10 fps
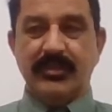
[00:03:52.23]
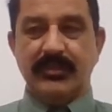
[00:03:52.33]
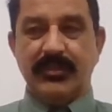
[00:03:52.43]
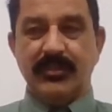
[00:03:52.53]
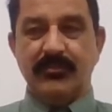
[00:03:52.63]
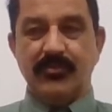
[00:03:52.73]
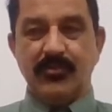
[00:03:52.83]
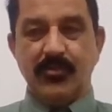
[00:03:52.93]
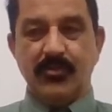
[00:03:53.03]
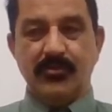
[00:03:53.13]
then
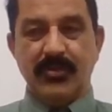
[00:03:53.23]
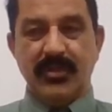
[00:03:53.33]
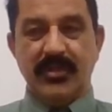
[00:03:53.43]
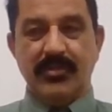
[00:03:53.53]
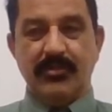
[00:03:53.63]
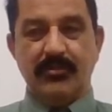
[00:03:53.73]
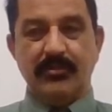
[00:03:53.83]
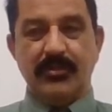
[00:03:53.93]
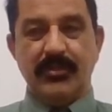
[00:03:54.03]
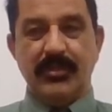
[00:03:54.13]
we need
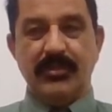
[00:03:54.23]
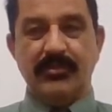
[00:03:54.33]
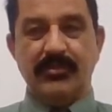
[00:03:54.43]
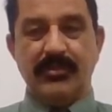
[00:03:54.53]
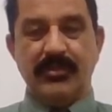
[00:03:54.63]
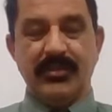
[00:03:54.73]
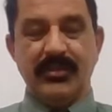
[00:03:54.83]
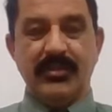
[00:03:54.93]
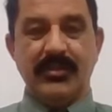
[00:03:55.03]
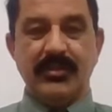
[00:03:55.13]
to be a
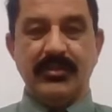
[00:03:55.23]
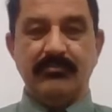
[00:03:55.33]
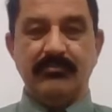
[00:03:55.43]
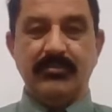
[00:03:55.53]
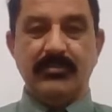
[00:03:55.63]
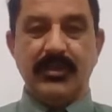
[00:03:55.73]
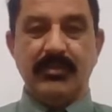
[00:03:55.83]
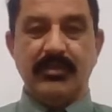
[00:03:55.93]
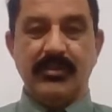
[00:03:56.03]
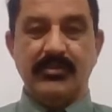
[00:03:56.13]
concrete in
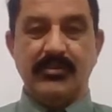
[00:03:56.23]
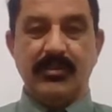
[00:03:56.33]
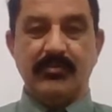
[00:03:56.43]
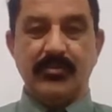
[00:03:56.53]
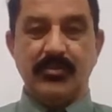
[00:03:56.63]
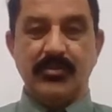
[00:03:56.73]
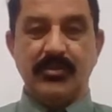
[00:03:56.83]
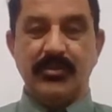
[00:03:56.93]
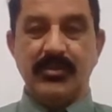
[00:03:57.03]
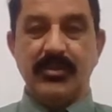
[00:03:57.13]
a very strong
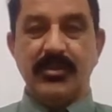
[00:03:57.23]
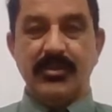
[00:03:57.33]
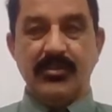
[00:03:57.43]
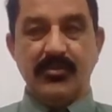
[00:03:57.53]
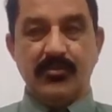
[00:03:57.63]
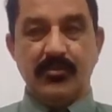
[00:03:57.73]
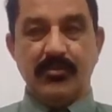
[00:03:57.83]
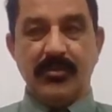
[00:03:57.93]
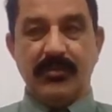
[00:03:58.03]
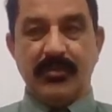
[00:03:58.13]
position, should
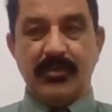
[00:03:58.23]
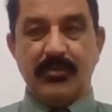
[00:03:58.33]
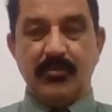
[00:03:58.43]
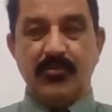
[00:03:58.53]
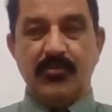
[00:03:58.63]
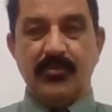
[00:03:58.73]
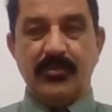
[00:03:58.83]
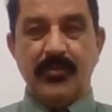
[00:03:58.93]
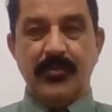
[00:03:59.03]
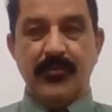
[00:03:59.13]
be a waterproof.
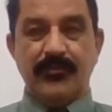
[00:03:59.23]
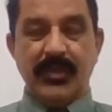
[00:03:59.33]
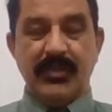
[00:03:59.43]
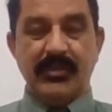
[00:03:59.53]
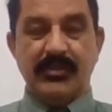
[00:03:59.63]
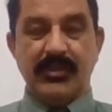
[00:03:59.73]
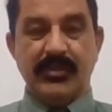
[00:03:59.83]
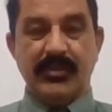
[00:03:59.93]
Instead